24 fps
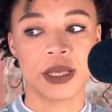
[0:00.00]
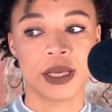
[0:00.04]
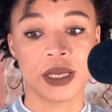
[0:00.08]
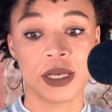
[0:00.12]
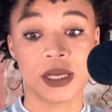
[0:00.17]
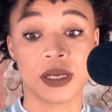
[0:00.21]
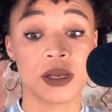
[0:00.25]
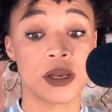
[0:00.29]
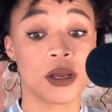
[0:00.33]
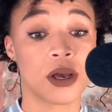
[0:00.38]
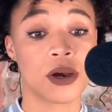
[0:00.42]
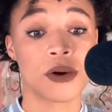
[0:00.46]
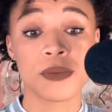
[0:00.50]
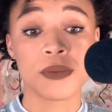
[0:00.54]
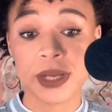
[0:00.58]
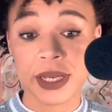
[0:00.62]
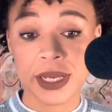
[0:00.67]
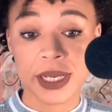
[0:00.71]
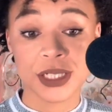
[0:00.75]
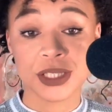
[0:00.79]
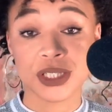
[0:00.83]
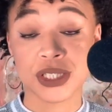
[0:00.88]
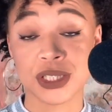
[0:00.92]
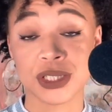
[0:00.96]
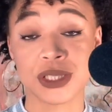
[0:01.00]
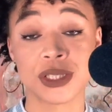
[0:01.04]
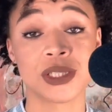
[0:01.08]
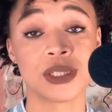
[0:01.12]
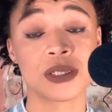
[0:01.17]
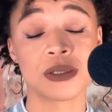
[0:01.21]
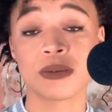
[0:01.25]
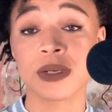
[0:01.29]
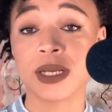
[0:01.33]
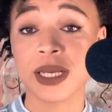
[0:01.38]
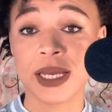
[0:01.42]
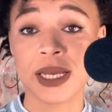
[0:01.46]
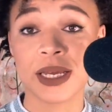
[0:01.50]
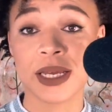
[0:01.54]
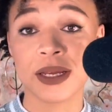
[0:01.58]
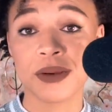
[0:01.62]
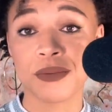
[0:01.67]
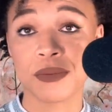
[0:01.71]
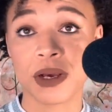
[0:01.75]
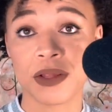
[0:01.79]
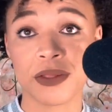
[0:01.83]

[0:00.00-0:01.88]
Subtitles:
it going and just doing it,